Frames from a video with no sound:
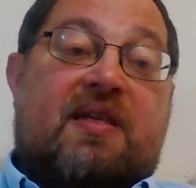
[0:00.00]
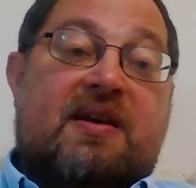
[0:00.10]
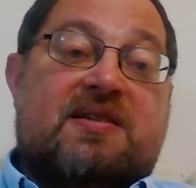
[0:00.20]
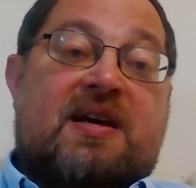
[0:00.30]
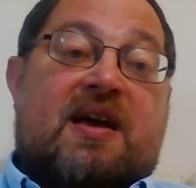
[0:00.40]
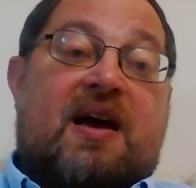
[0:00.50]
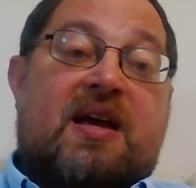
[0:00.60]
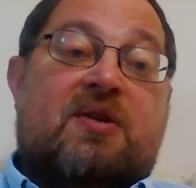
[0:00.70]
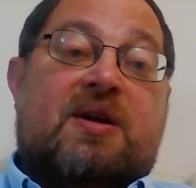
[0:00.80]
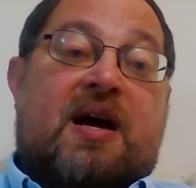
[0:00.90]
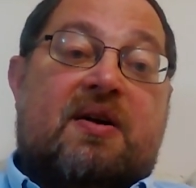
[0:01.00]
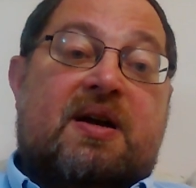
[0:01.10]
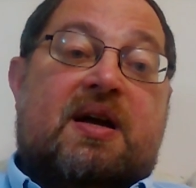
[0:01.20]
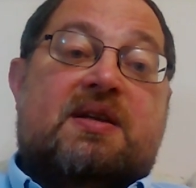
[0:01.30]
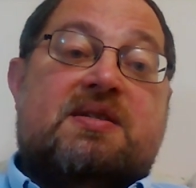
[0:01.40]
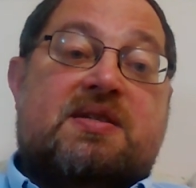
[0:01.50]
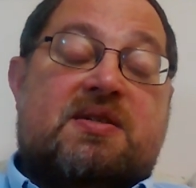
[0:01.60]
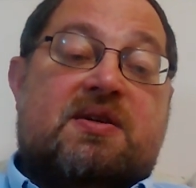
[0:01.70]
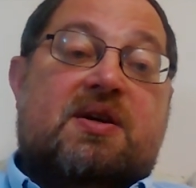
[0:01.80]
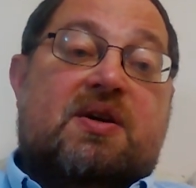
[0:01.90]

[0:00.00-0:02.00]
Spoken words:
Things like anger and arrogance